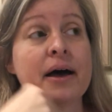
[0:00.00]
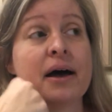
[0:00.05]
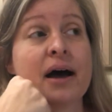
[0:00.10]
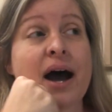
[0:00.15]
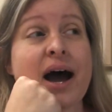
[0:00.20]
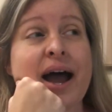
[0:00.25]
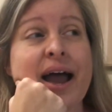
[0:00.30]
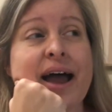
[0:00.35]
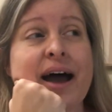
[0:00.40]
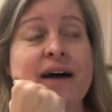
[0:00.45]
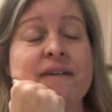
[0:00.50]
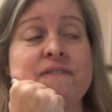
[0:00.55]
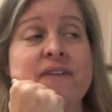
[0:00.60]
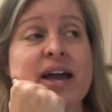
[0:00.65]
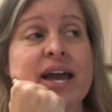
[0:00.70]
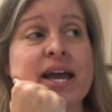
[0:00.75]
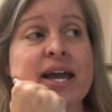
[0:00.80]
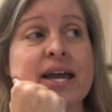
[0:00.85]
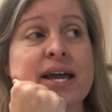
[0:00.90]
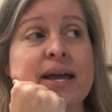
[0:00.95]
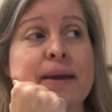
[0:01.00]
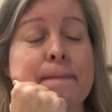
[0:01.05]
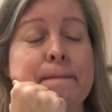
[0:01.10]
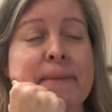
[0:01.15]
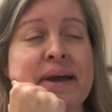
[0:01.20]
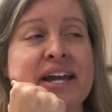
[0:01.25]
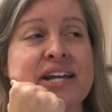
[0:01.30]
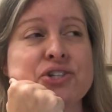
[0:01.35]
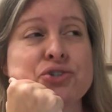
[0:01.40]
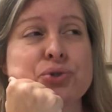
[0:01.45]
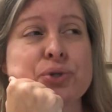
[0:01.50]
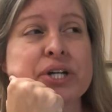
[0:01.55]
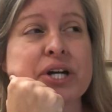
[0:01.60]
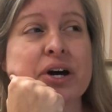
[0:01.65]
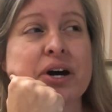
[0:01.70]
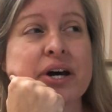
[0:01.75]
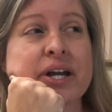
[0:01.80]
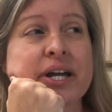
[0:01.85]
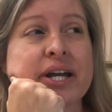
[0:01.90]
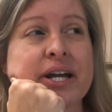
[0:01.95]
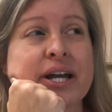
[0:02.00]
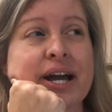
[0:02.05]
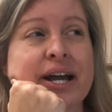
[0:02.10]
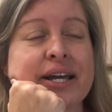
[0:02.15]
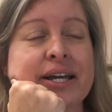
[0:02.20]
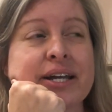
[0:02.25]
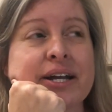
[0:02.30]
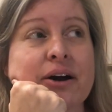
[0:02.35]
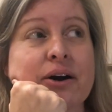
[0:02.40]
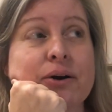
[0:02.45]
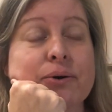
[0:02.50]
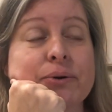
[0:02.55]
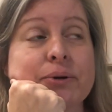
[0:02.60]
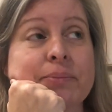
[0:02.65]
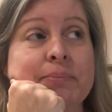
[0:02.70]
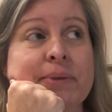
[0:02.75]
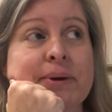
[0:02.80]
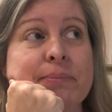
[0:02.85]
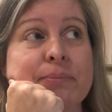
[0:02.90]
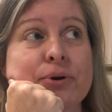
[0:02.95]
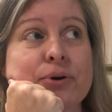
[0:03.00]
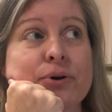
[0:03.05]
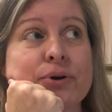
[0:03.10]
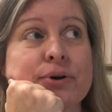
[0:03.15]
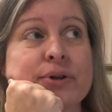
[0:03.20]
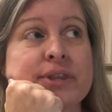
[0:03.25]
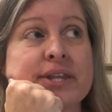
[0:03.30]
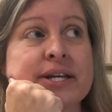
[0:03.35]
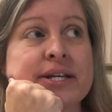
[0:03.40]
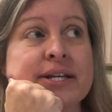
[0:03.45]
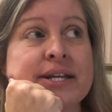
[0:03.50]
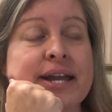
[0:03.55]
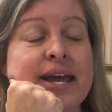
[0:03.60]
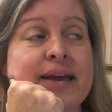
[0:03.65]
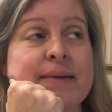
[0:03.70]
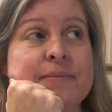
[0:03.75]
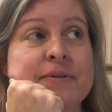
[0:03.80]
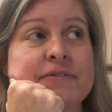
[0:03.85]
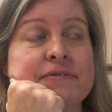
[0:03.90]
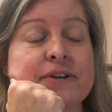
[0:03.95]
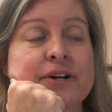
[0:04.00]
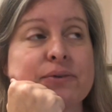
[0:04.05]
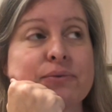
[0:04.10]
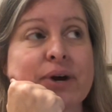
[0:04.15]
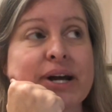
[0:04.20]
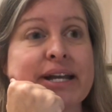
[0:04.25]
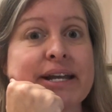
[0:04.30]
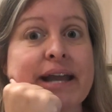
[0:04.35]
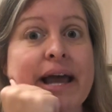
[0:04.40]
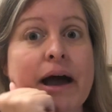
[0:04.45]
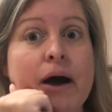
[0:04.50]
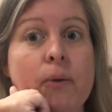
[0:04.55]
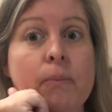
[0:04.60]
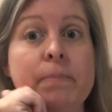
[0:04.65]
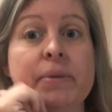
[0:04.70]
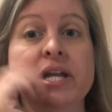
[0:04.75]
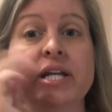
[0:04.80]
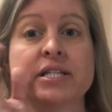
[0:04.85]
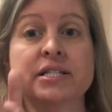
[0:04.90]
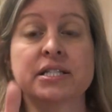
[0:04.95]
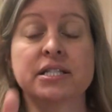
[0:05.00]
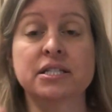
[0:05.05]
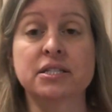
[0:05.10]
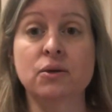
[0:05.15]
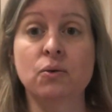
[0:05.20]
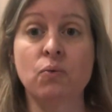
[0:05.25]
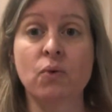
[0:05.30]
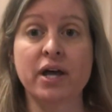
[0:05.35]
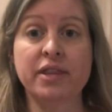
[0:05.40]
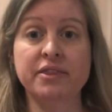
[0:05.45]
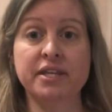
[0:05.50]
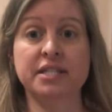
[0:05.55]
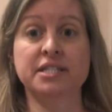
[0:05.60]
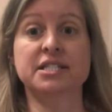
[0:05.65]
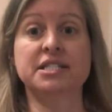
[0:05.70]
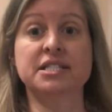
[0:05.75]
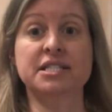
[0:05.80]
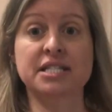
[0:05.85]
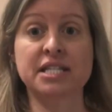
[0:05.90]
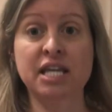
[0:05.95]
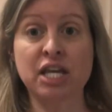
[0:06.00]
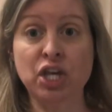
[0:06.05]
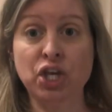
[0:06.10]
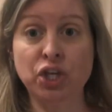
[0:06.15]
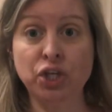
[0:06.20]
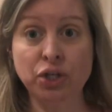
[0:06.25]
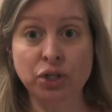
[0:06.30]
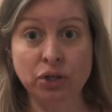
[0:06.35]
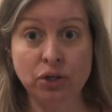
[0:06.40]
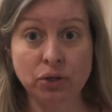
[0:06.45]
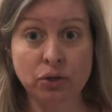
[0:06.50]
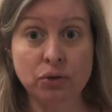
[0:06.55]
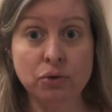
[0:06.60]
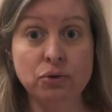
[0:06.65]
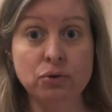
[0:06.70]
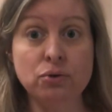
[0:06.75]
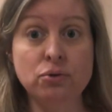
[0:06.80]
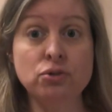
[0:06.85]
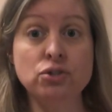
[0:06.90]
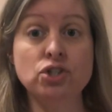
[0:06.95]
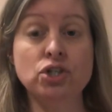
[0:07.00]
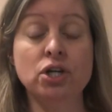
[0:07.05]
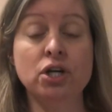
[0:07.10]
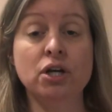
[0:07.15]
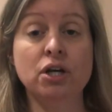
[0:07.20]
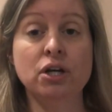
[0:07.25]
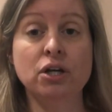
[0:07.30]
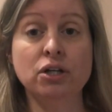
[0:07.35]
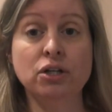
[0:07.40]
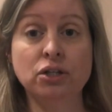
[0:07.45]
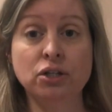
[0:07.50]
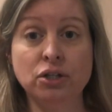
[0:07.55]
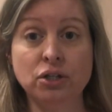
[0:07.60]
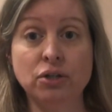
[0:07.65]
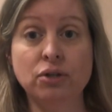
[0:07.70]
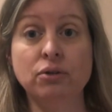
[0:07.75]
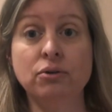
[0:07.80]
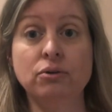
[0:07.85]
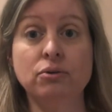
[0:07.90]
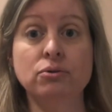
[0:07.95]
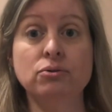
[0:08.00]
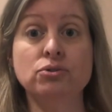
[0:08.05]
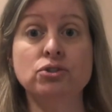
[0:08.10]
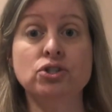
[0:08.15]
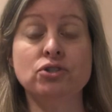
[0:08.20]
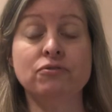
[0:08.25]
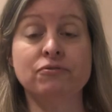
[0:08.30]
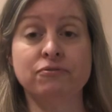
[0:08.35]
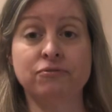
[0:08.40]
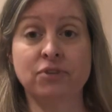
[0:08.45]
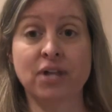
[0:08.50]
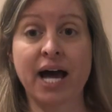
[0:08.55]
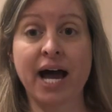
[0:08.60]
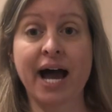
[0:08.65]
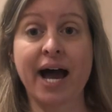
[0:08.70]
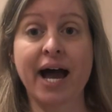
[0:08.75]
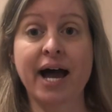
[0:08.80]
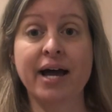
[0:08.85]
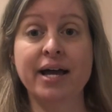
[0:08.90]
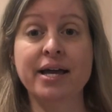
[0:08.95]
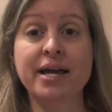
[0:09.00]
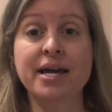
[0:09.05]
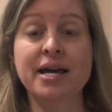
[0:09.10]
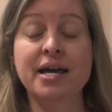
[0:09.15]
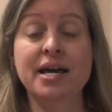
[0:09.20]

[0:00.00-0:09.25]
have a patriotic, I cannot remember the name of it right now, but it's the one that's the huge, huge flag.